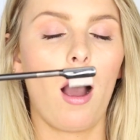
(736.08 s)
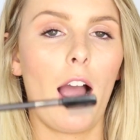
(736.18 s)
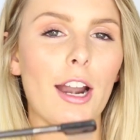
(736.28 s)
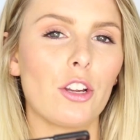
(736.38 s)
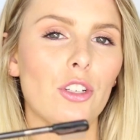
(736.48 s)

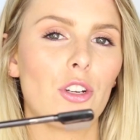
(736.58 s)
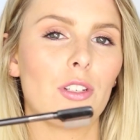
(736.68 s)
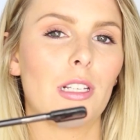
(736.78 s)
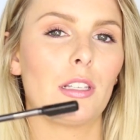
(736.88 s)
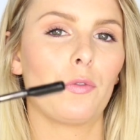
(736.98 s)
I don't
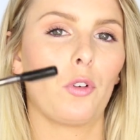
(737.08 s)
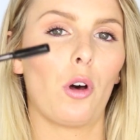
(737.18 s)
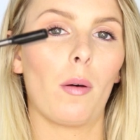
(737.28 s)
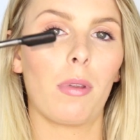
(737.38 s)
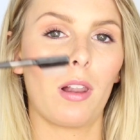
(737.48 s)
use this
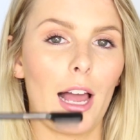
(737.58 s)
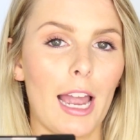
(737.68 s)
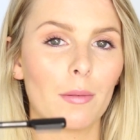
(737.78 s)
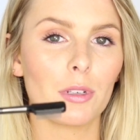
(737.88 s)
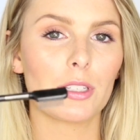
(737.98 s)
for
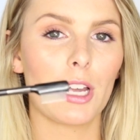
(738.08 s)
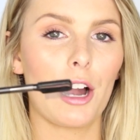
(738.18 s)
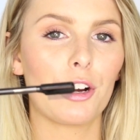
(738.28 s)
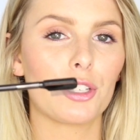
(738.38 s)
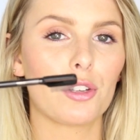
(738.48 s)
applying
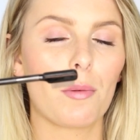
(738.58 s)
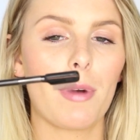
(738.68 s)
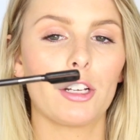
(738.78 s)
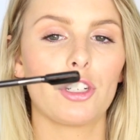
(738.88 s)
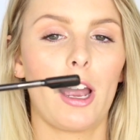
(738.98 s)
mascara so
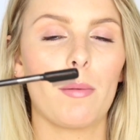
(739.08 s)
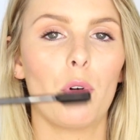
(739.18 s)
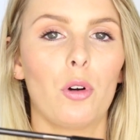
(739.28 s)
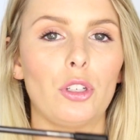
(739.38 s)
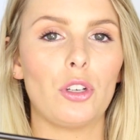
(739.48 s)
much. I
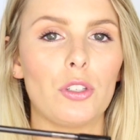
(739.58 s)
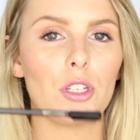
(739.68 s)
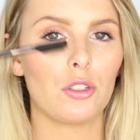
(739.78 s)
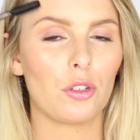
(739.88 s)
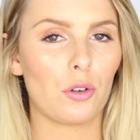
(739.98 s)
more use
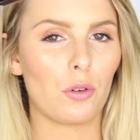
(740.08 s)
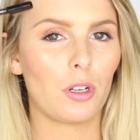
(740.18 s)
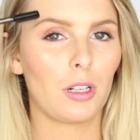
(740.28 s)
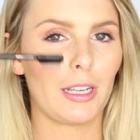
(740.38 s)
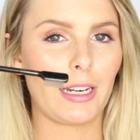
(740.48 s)
it to
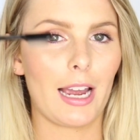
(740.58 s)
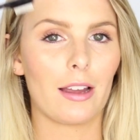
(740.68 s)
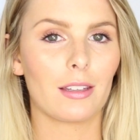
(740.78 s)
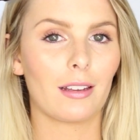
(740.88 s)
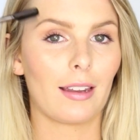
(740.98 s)
clean
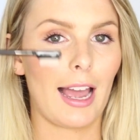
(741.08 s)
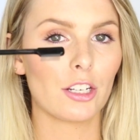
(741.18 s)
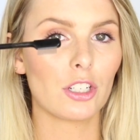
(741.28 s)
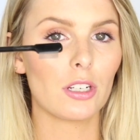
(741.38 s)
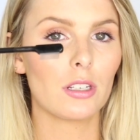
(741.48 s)
out the
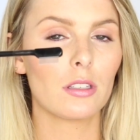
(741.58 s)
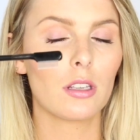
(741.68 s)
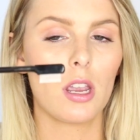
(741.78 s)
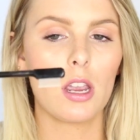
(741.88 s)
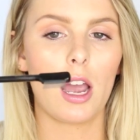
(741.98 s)
lashes
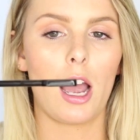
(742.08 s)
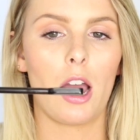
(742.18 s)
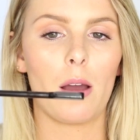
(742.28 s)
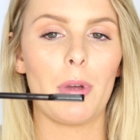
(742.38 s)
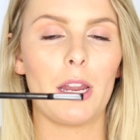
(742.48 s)

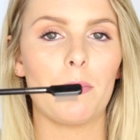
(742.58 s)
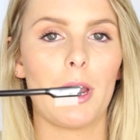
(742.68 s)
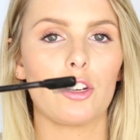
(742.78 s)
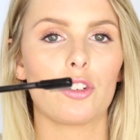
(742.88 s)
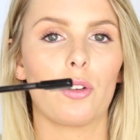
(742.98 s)
and
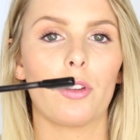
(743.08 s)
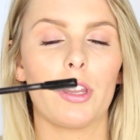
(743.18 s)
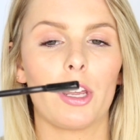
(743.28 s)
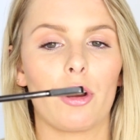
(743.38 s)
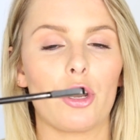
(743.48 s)
make sure that
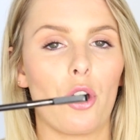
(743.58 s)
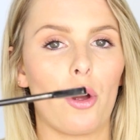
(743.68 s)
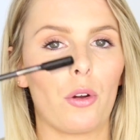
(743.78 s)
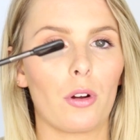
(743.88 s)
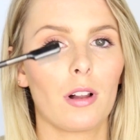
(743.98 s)
there are
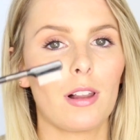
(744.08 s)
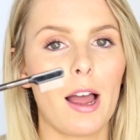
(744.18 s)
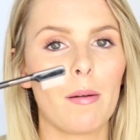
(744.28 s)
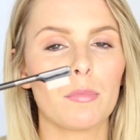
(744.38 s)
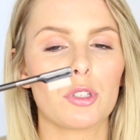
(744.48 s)
no
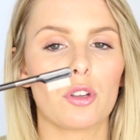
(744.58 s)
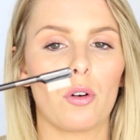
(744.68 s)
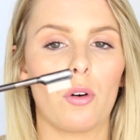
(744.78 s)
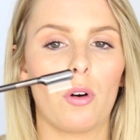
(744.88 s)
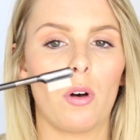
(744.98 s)
clumps
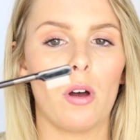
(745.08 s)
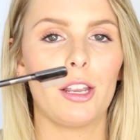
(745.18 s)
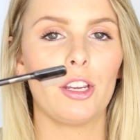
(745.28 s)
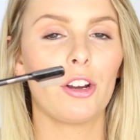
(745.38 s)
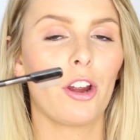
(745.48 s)
or,
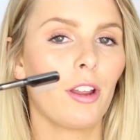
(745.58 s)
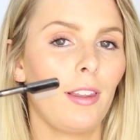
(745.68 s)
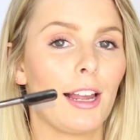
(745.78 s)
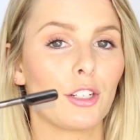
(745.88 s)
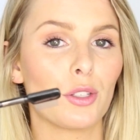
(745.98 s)
you know,
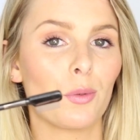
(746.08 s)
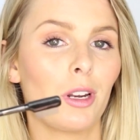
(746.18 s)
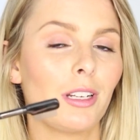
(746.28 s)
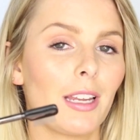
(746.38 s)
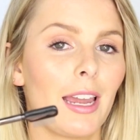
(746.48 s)
lashes
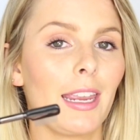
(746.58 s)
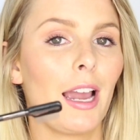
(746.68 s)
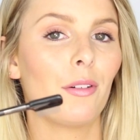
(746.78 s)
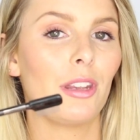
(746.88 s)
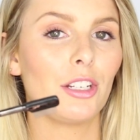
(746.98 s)
wanting to hang
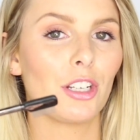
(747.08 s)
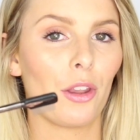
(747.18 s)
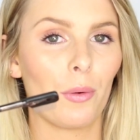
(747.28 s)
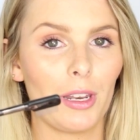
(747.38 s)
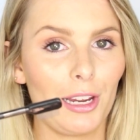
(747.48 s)
out with each
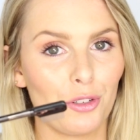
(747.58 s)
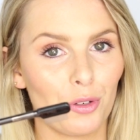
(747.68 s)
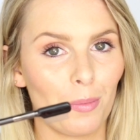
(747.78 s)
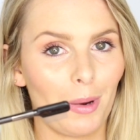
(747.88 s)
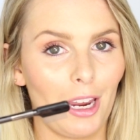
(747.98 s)
other when they
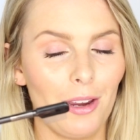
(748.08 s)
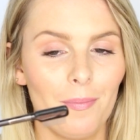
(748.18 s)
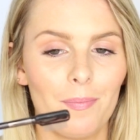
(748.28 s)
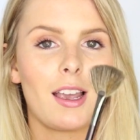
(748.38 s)
shouldn't be.